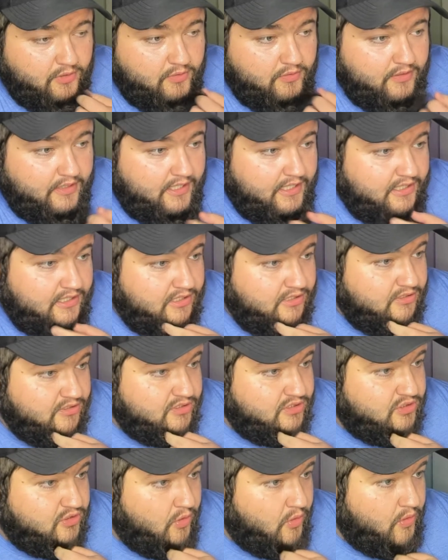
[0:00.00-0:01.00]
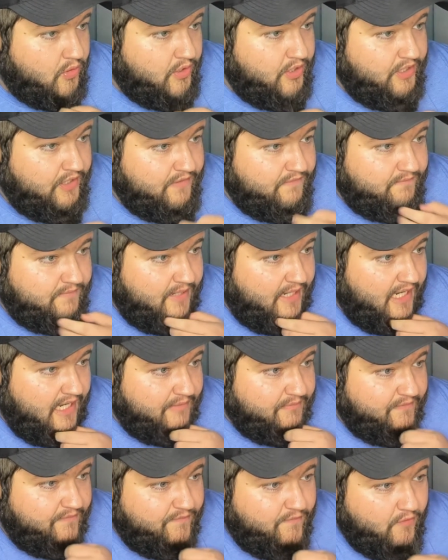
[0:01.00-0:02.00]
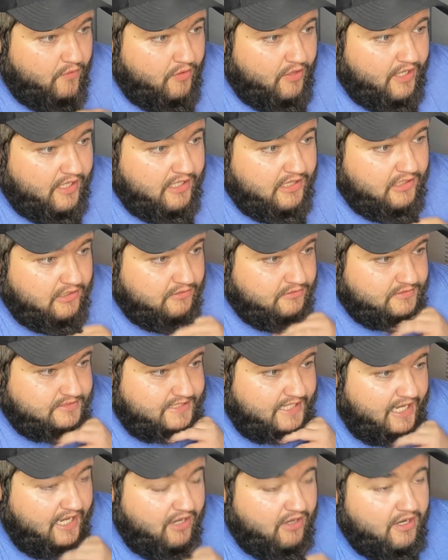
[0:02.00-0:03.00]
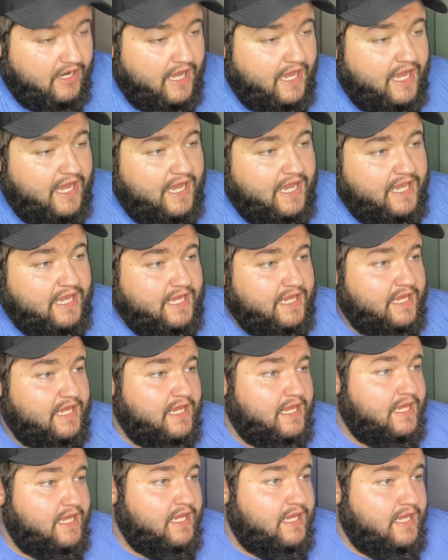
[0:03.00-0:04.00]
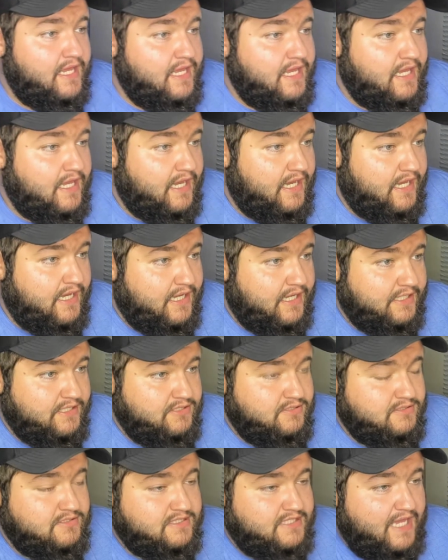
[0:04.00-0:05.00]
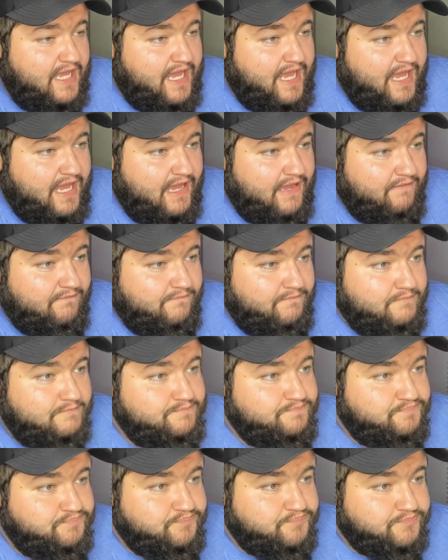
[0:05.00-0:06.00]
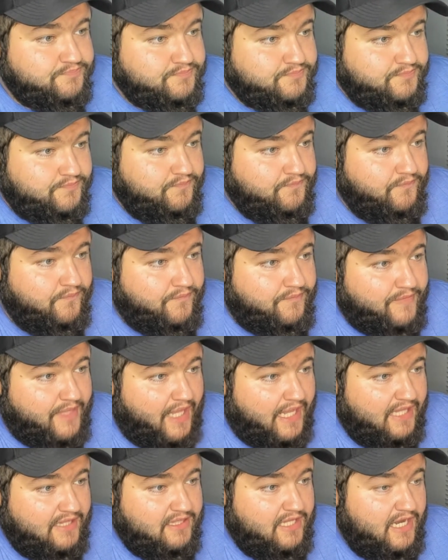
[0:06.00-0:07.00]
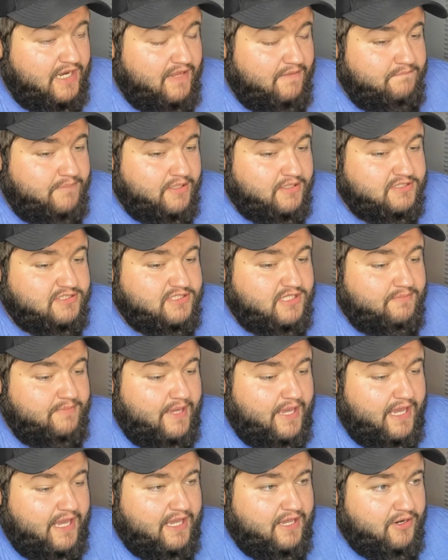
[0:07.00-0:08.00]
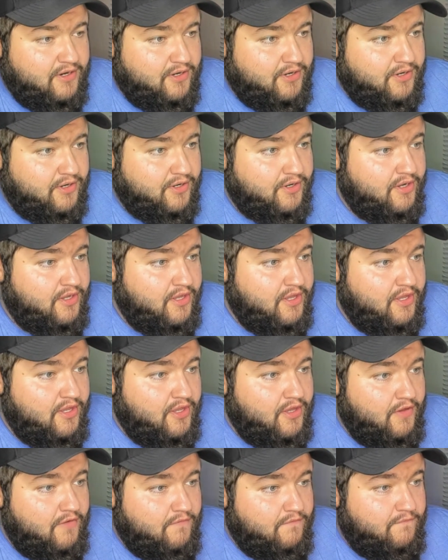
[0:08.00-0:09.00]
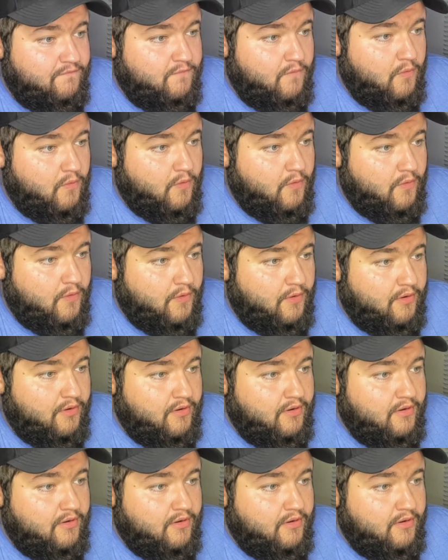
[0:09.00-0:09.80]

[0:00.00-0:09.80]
little story of mine before I close out. I used to have a lot of built up anger for